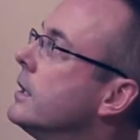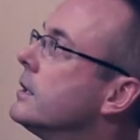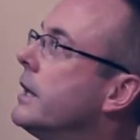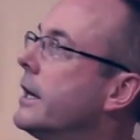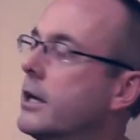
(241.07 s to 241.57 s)

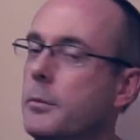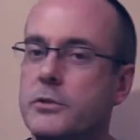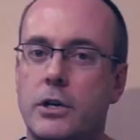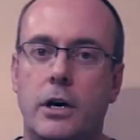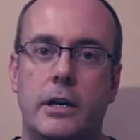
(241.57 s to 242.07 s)
light comes
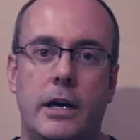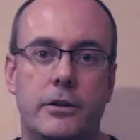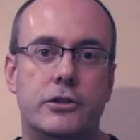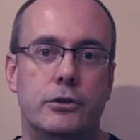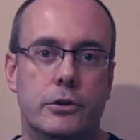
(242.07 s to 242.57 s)
on and the
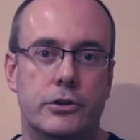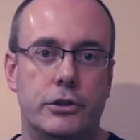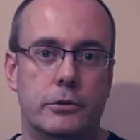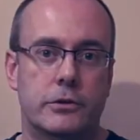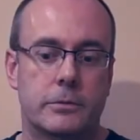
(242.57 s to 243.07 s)
shooter
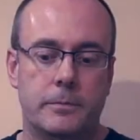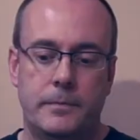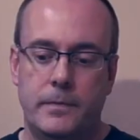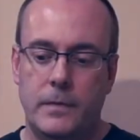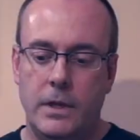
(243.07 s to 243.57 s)
shoots.
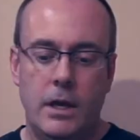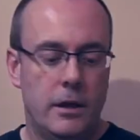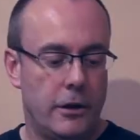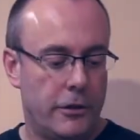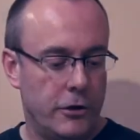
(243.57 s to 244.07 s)

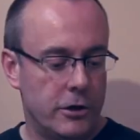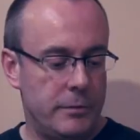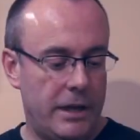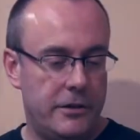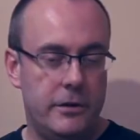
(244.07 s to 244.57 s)
The third
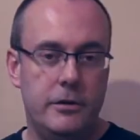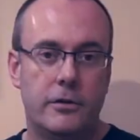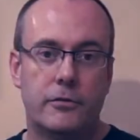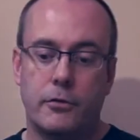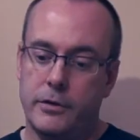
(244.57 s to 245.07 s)
method
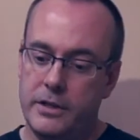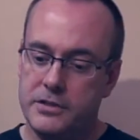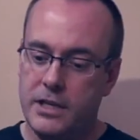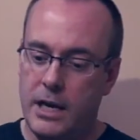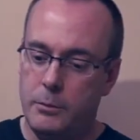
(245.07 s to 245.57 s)
for this
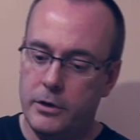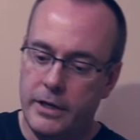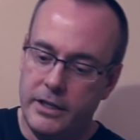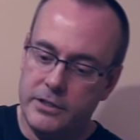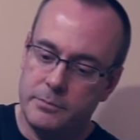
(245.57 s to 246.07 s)
timer
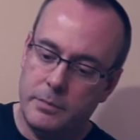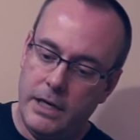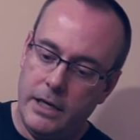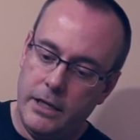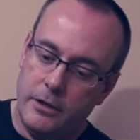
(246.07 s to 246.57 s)
is
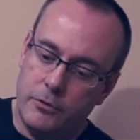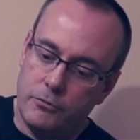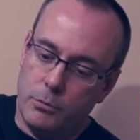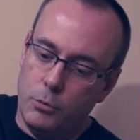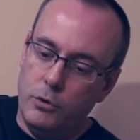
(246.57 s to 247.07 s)
by
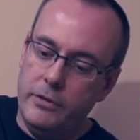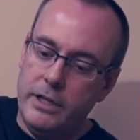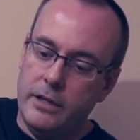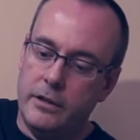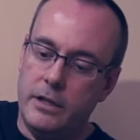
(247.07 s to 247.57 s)

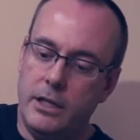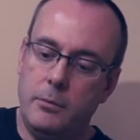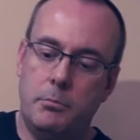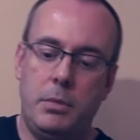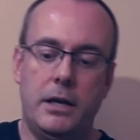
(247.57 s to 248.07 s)
removing the
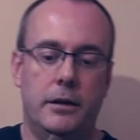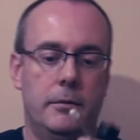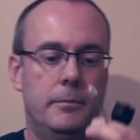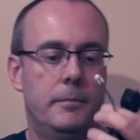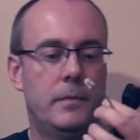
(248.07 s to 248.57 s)
button.
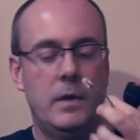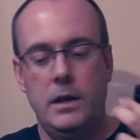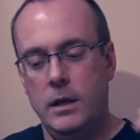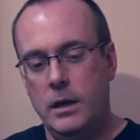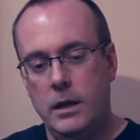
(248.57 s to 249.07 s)

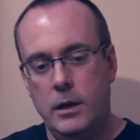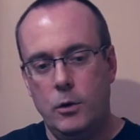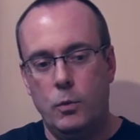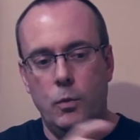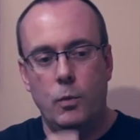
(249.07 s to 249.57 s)

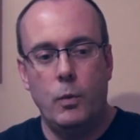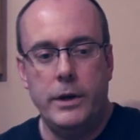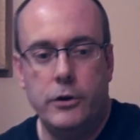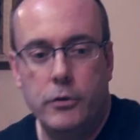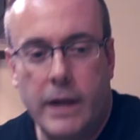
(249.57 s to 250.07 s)
When you
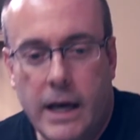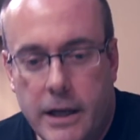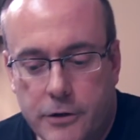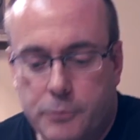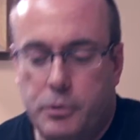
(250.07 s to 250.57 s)
do that,
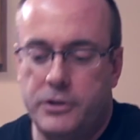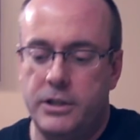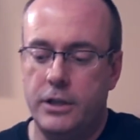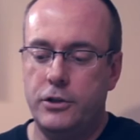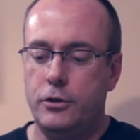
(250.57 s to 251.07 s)
it puts it
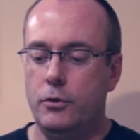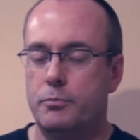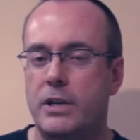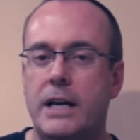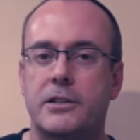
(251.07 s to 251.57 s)
into
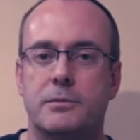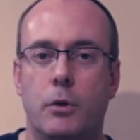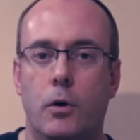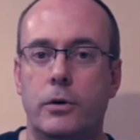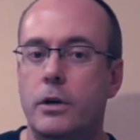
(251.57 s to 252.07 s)
practice
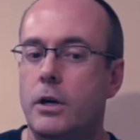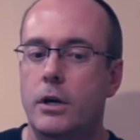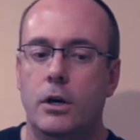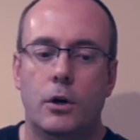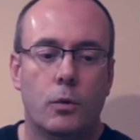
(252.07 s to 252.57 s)
mode,
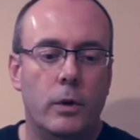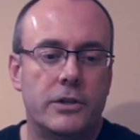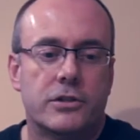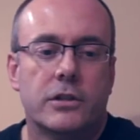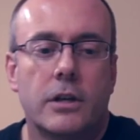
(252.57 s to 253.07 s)

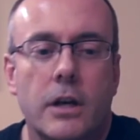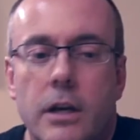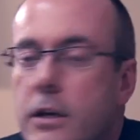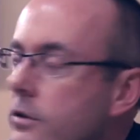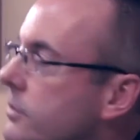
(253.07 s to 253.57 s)
which
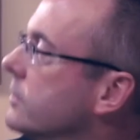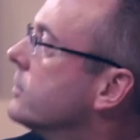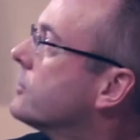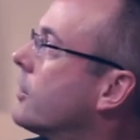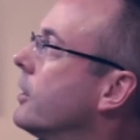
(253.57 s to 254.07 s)

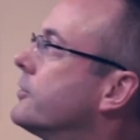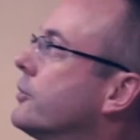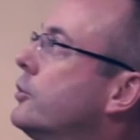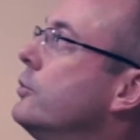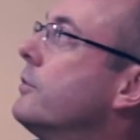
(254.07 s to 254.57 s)
starts a 2 to